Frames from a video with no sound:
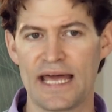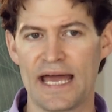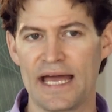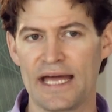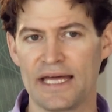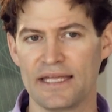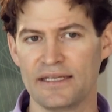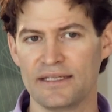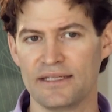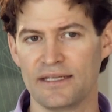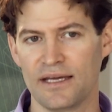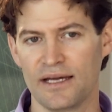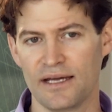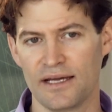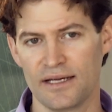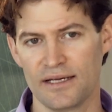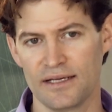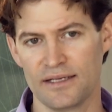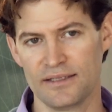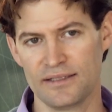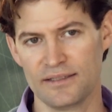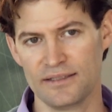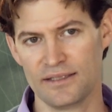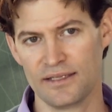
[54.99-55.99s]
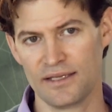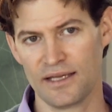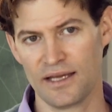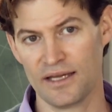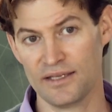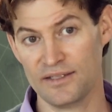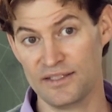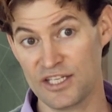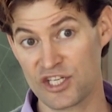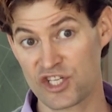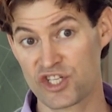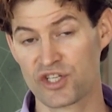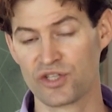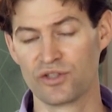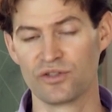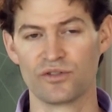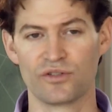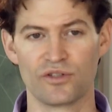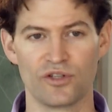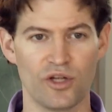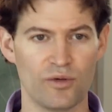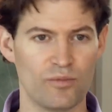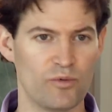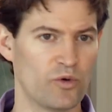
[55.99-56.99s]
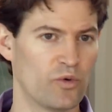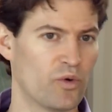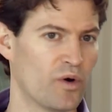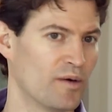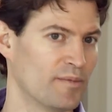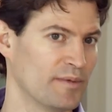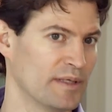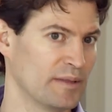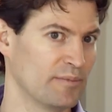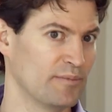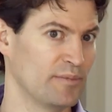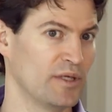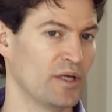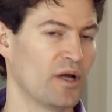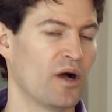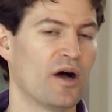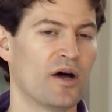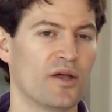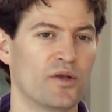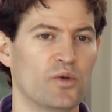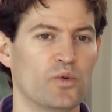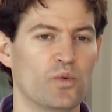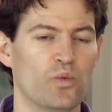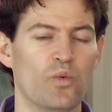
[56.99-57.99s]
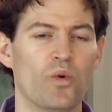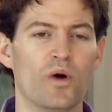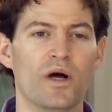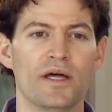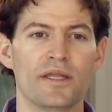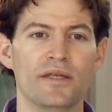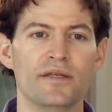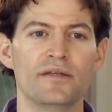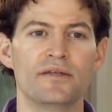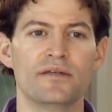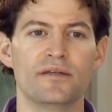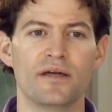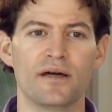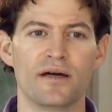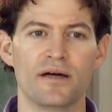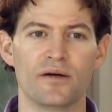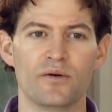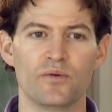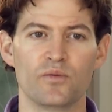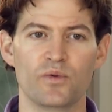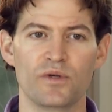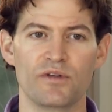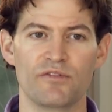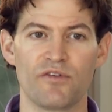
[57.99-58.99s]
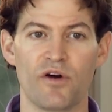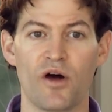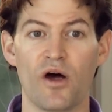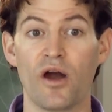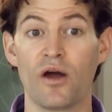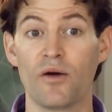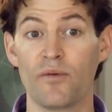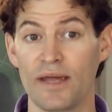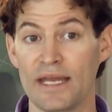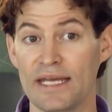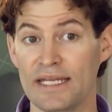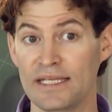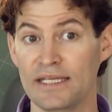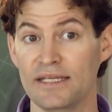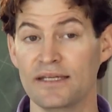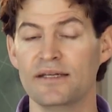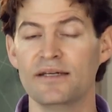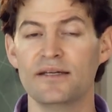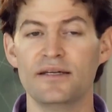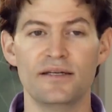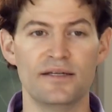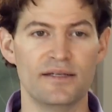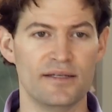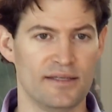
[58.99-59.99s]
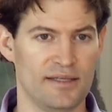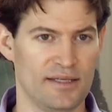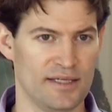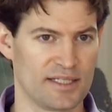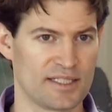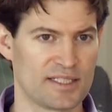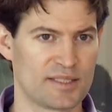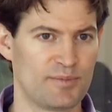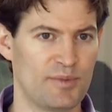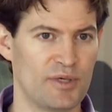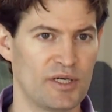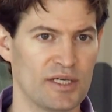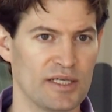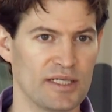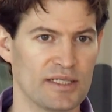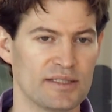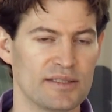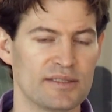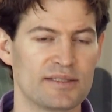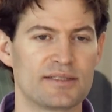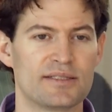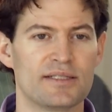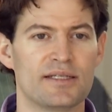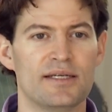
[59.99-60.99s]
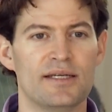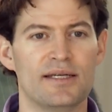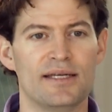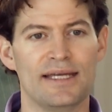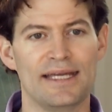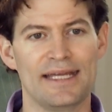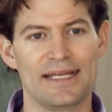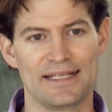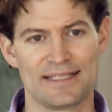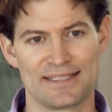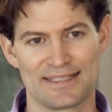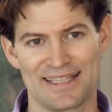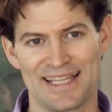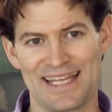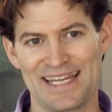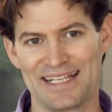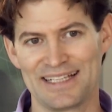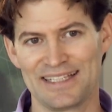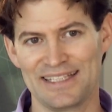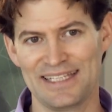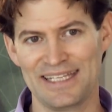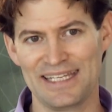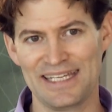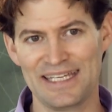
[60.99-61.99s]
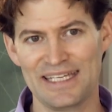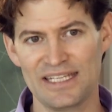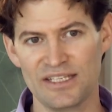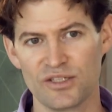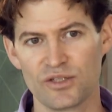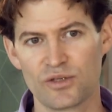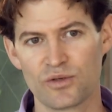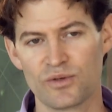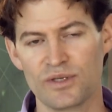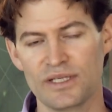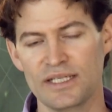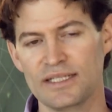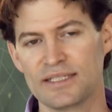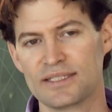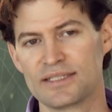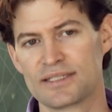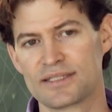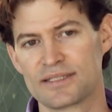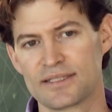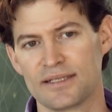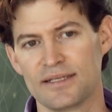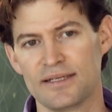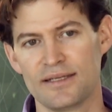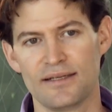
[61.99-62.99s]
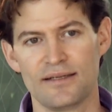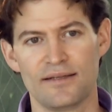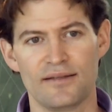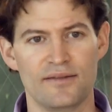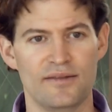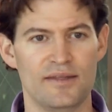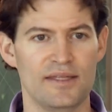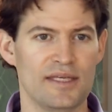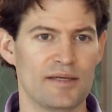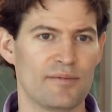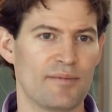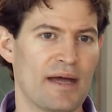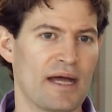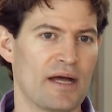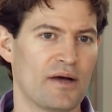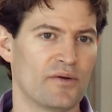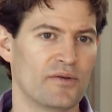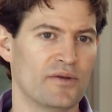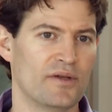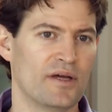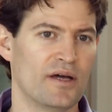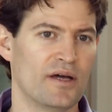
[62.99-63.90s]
that uh, additional global warming beyond what uh, we've already experienced is likely to increase the amount